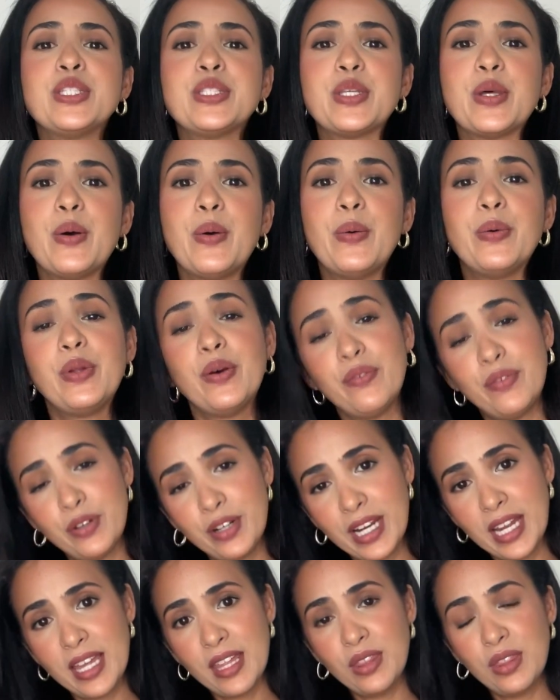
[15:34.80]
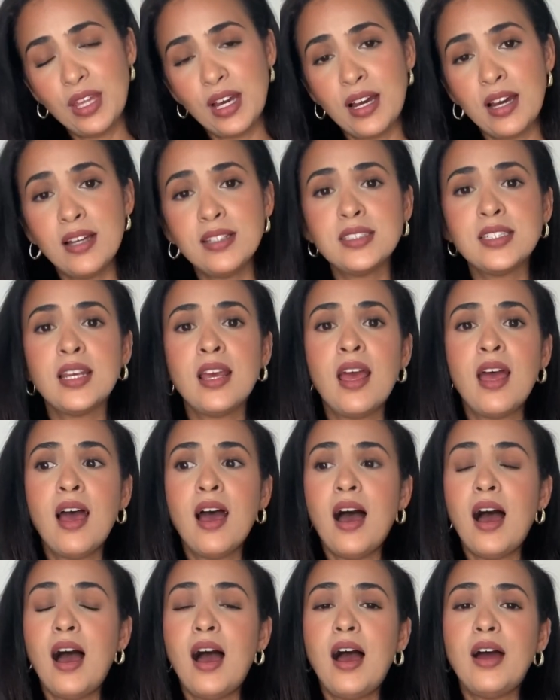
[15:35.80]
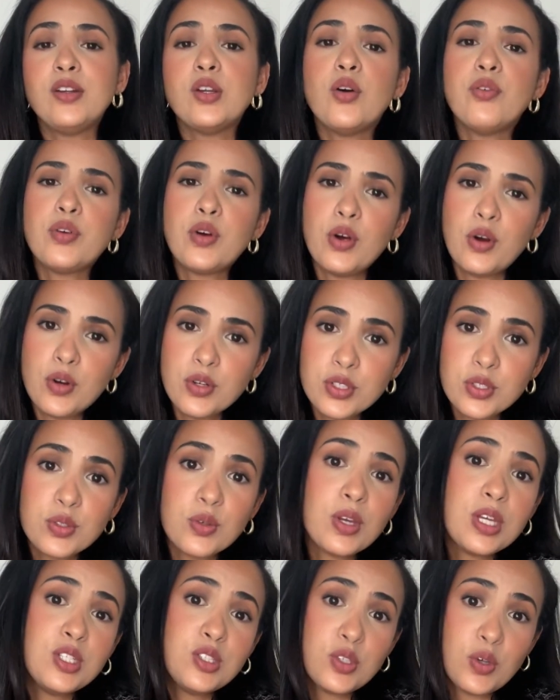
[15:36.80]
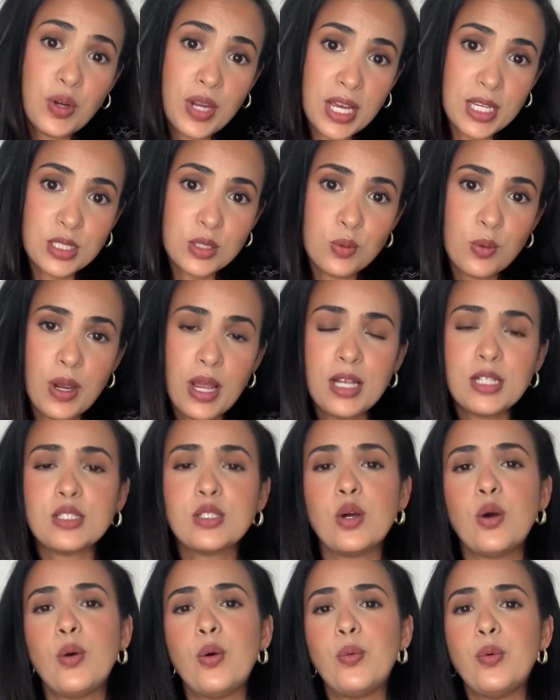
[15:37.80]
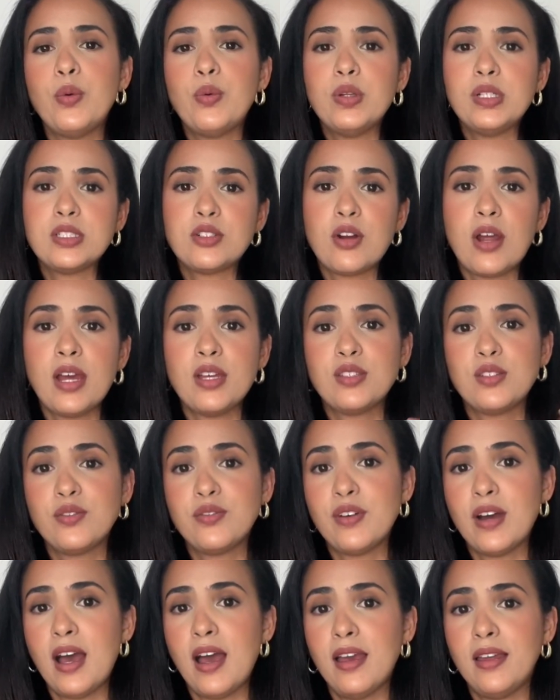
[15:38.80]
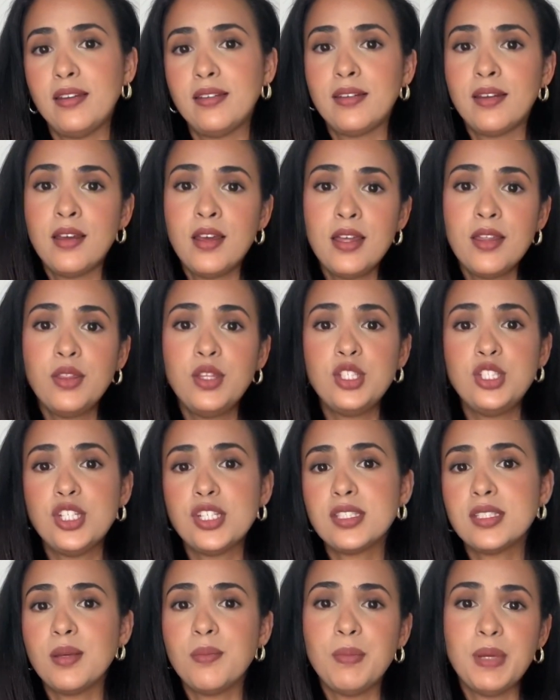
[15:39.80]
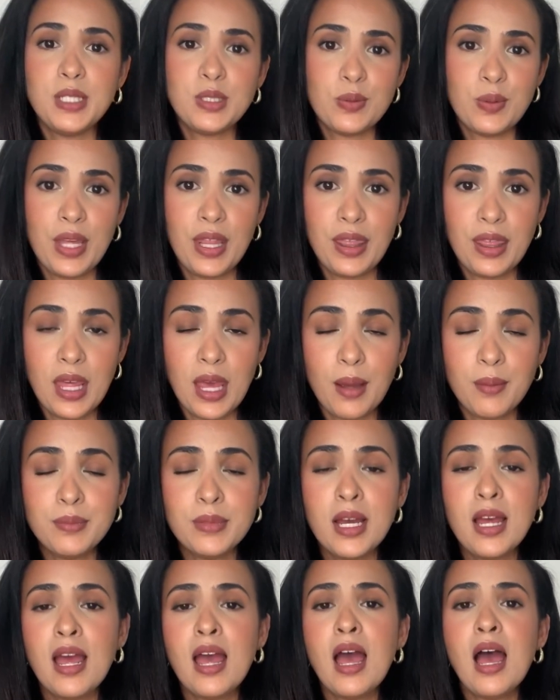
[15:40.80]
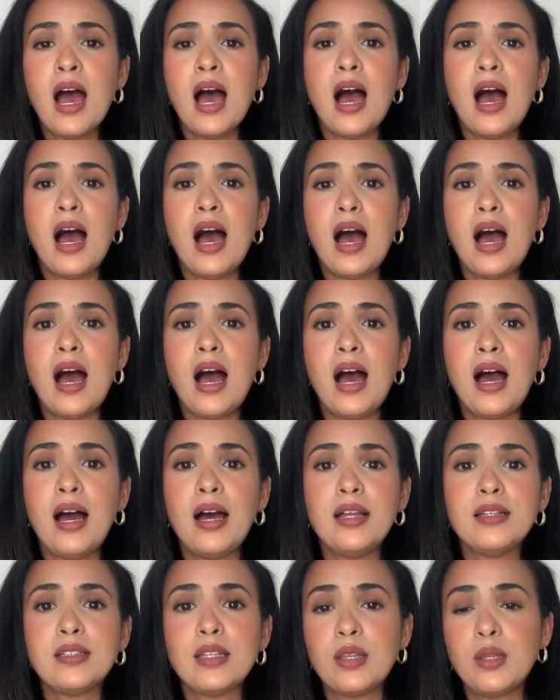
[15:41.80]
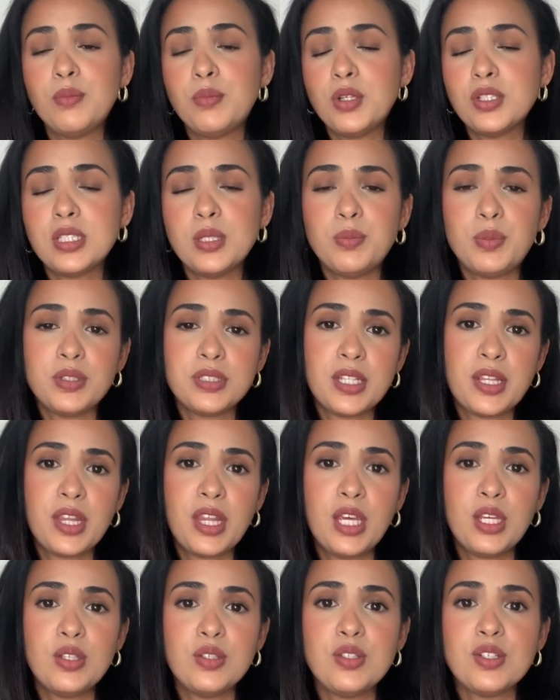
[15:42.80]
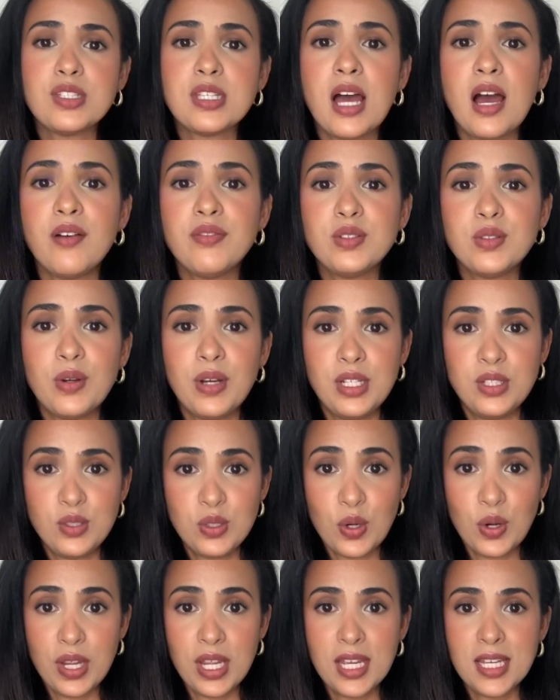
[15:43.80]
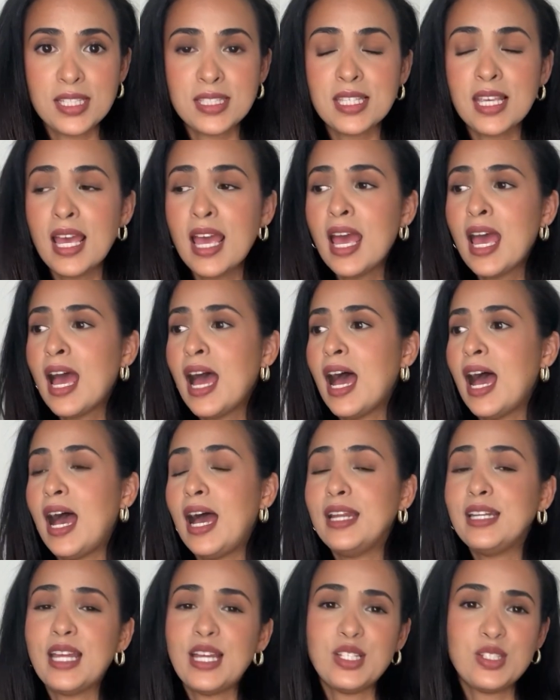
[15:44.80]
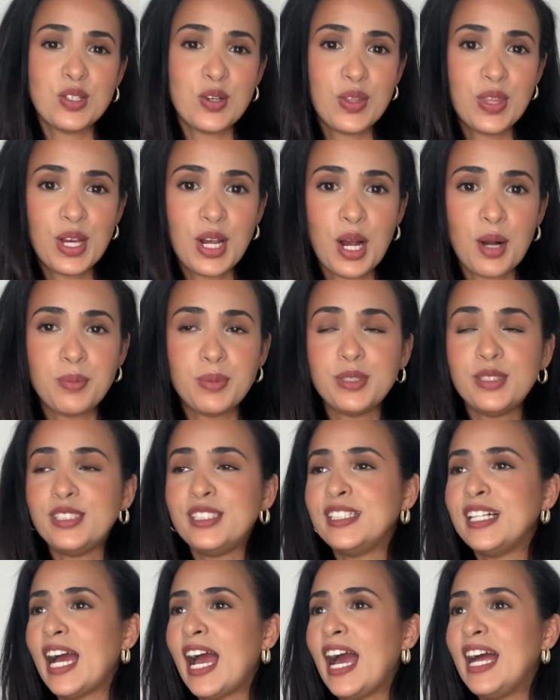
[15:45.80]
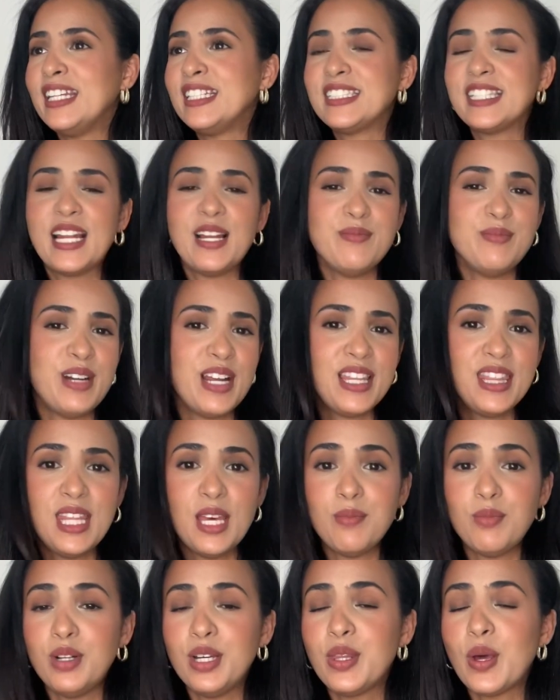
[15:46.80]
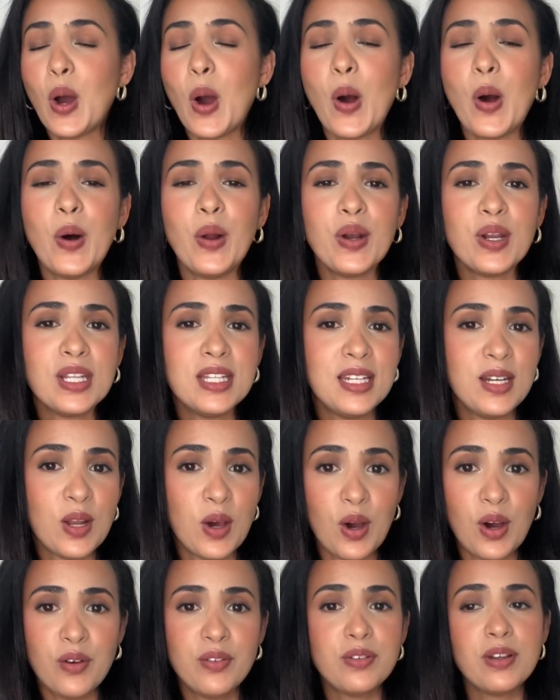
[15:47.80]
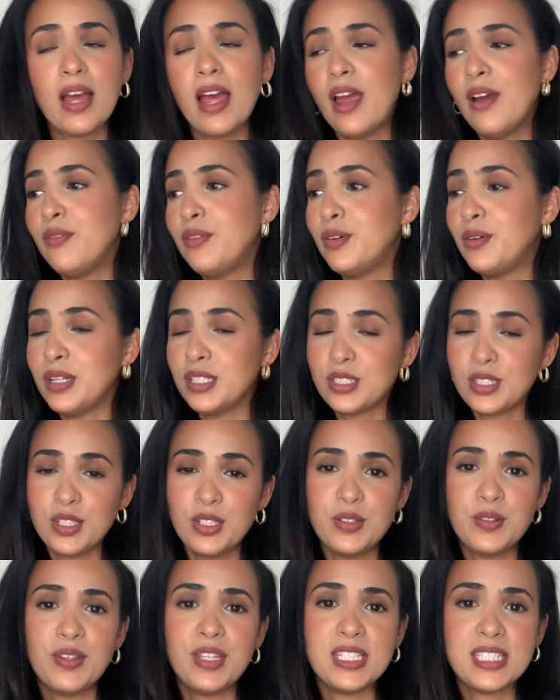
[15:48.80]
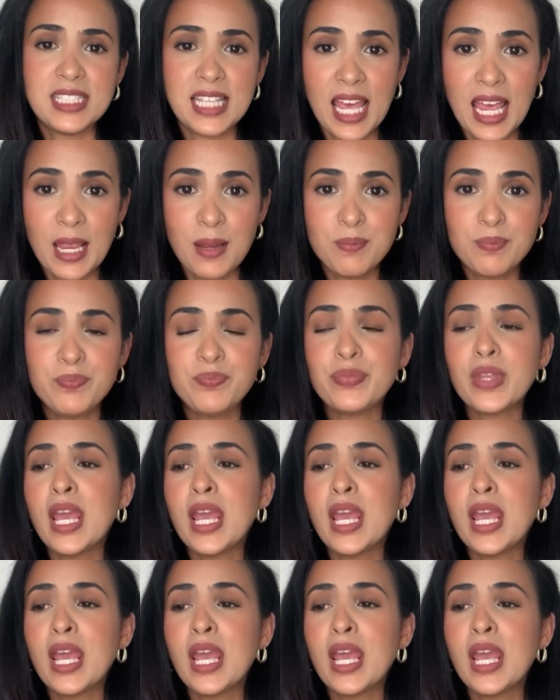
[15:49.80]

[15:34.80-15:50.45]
So don't forget that, and of course to enjoy as well. So we will try to find the just in between them, and the most important thing, you just have to enjoy it and enjoy the couple and celebrate them with all the love. Everyone should do the same.